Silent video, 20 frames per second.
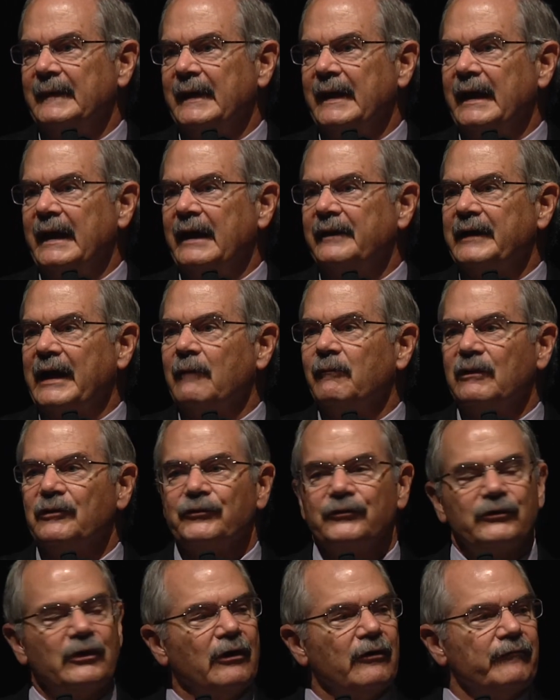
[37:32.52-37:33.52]
and that will
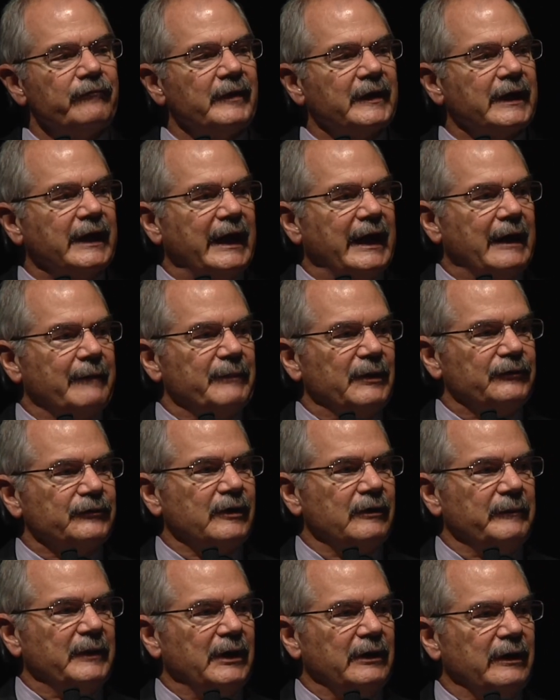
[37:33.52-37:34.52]
serve the campus
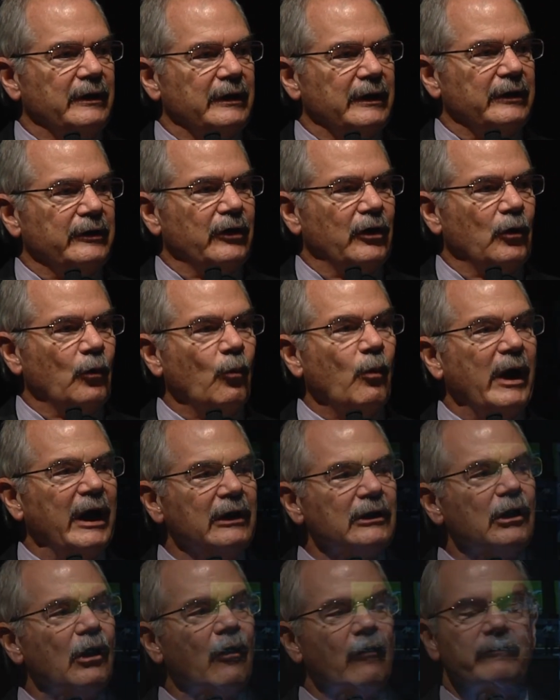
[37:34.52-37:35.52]
community
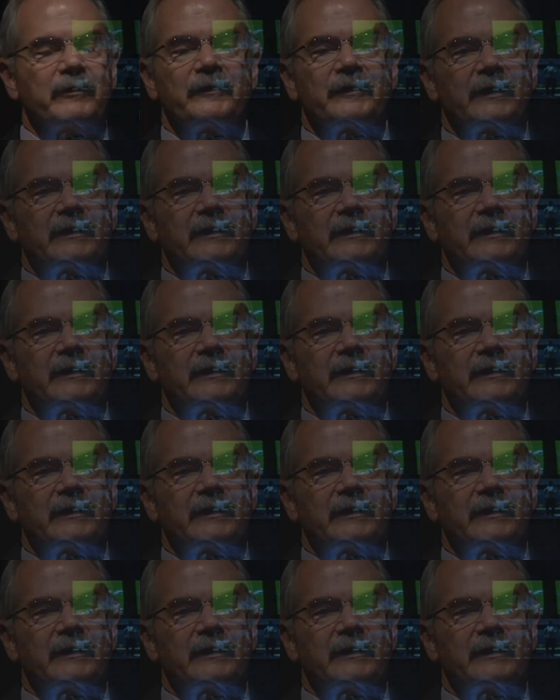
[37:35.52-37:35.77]
well over the